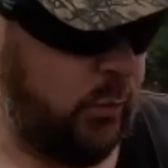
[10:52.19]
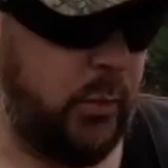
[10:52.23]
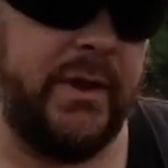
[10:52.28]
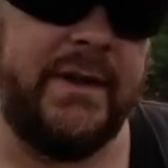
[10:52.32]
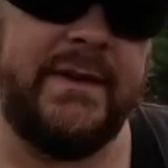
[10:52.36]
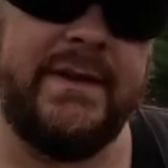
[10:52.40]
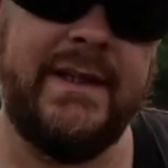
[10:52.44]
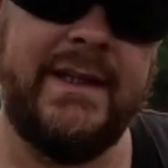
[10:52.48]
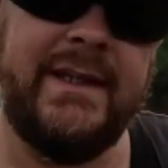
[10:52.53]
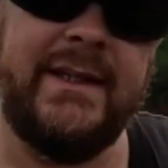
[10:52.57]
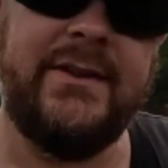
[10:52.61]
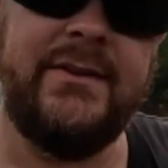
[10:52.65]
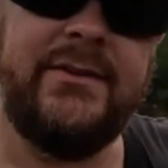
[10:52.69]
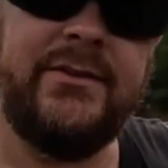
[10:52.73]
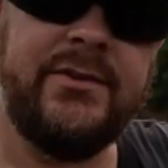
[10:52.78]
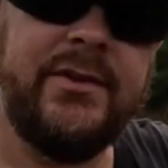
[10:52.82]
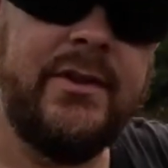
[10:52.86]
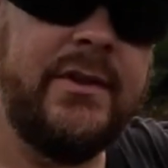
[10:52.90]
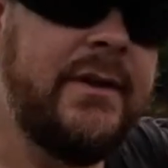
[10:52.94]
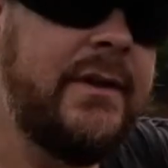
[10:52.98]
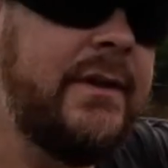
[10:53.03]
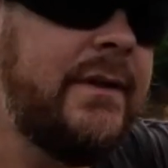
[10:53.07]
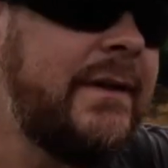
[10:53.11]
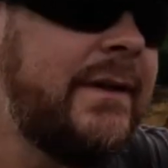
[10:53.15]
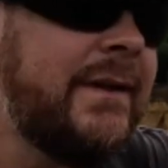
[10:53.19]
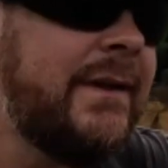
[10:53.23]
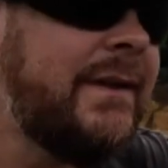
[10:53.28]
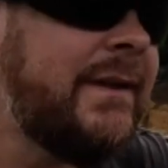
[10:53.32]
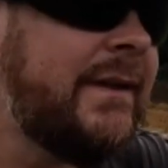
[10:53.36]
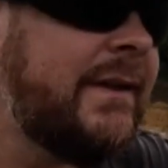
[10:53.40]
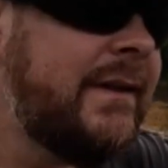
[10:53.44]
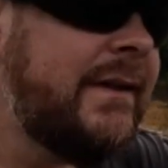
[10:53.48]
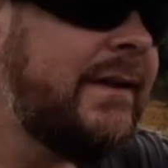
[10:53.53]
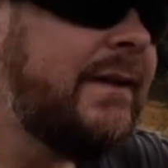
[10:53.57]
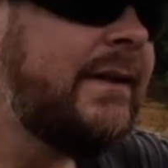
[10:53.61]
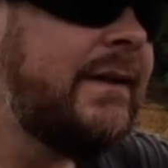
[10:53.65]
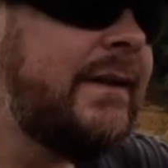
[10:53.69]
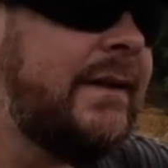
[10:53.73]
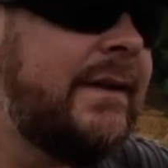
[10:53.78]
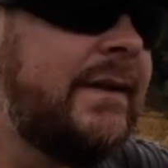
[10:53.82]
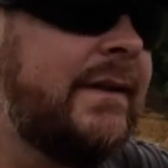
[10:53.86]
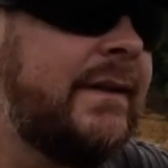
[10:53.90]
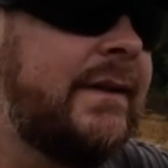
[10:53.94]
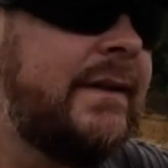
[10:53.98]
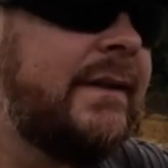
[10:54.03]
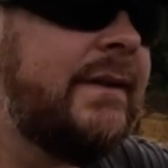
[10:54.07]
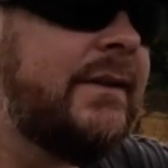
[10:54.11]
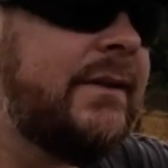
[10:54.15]
with these.
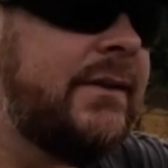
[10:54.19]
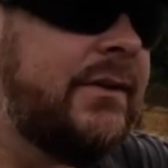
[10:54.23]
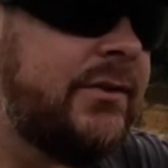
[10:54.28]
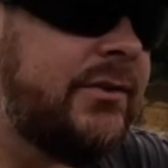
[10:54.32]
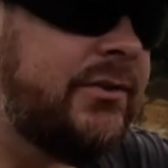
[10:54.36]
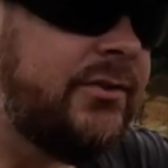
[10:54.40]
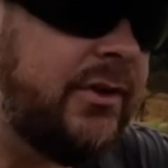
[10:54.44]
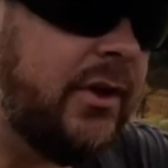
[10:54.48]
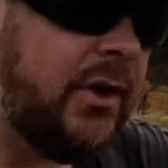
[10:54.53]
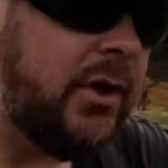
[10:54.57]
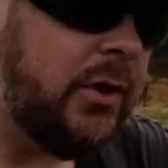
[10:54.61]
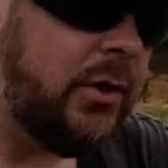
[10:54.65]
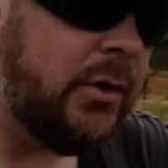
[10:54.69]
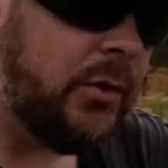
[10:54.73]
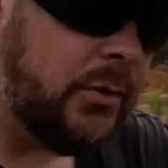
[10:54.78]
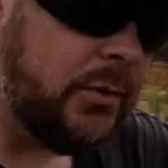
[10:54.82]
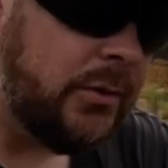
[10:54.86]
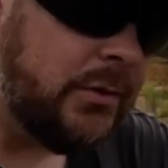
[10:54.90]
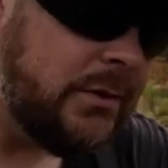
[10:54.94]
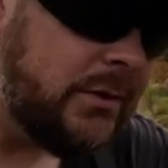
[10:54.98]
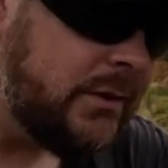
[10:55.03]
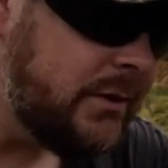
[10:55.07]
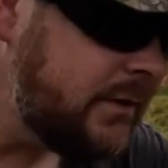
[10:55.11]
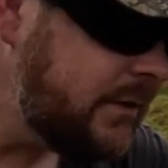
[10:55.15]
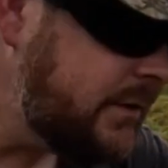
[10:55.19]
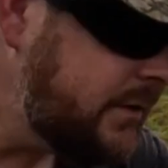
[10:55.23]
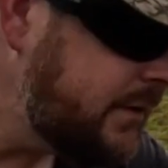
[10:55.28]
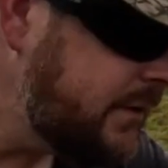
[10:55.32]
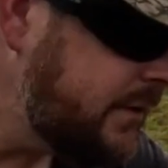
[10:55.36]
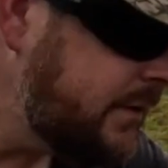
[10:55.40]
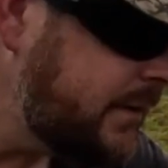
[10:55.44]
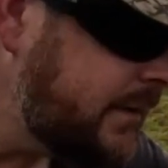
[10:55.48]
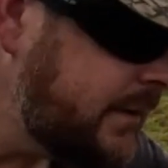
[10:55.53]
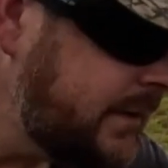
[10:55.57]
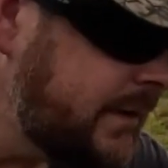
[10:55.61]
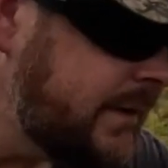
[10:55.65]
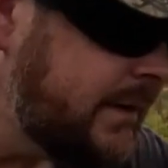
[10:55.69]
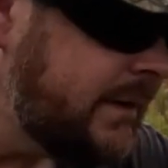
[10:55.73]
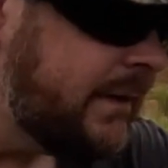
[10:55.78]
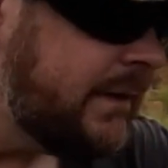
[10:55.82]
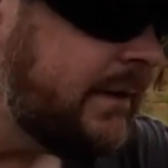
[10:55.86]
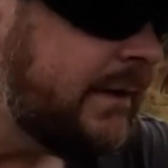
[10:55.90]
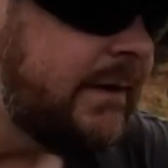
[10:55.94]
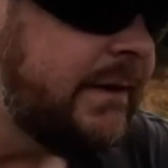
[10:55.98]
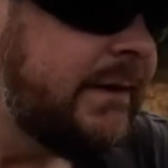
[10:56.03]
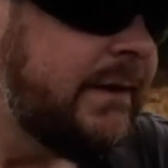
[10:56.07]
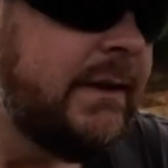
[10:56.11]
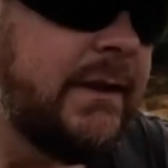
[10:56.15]
So
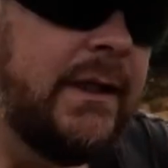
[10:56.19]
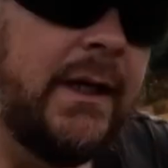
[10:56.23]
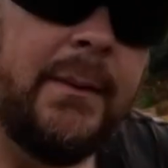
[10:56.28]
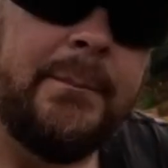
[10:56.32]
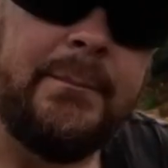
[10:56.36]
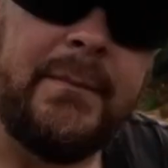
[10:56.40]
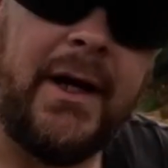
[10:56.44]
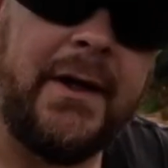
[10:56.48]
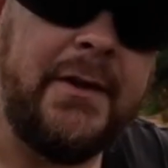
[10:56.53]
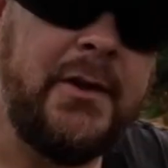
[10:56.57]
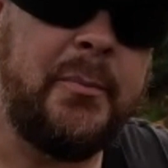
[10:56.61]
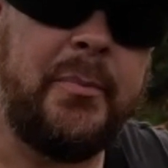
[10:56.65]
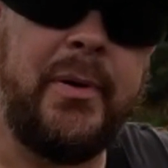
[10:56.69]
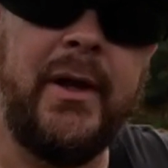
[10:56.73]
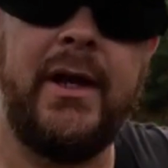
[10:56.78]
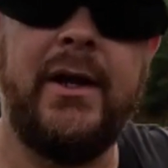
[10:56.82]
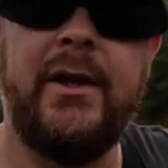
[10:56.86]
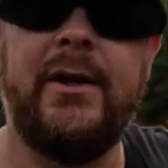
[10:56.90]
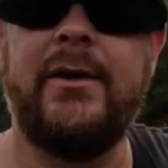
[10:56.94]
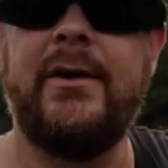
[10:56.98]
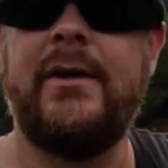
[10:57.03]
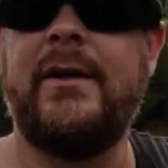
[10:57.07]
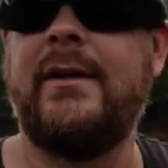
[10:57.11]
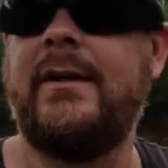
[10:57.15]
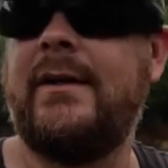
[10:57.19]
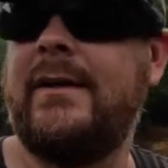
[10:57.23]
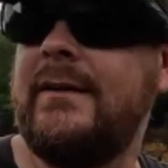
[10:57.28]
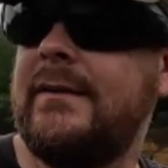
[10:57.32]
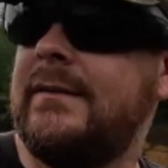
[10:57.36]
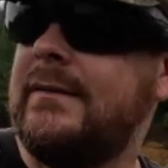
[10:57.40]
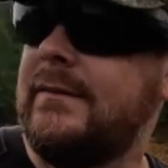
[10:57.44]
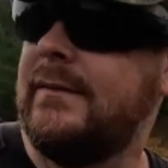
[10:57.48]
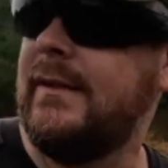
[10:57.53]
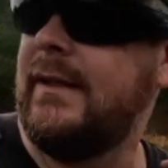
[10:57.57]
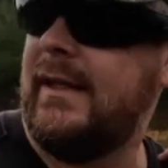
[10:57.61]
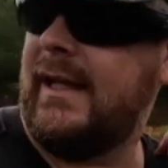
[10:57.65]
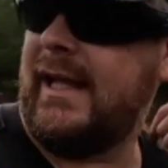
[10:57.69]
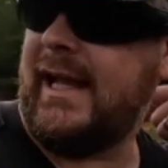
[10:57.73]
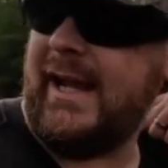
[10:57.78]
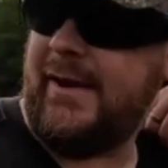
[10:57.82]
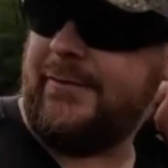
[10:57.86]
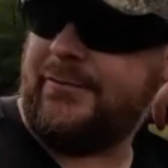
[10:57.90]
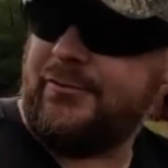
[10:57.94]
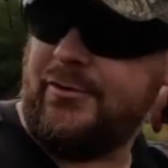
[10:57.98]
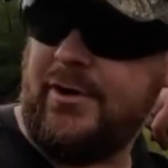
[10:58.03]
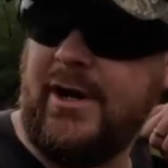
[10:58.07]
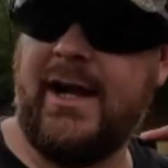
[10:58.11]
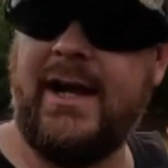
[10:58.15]
my other pair,
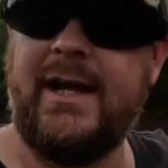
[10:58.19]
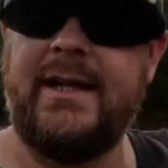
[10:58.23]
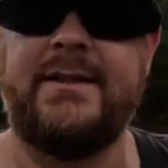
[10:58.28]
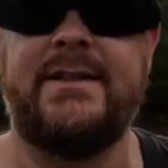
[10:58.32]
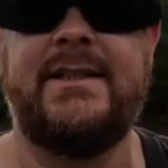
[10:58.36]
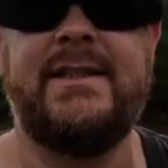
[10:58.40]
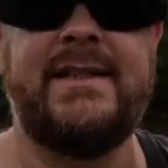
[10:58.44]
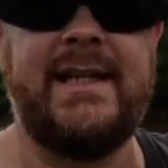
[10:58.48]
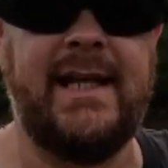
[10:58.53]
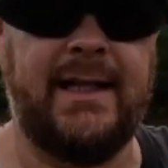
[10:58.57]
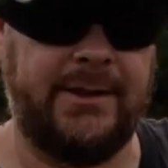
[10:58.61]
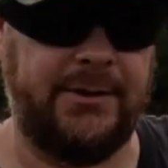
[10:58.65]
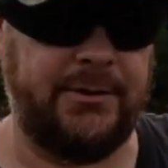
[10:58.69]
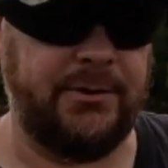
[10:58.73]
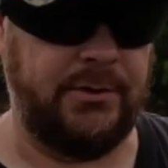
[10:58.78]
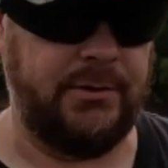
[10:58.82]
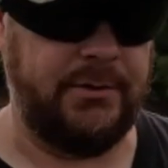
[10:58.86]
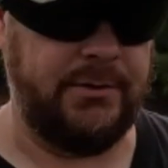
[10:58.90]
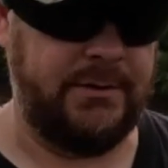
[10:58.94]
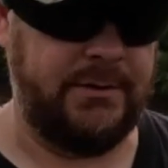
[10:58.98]
after I did that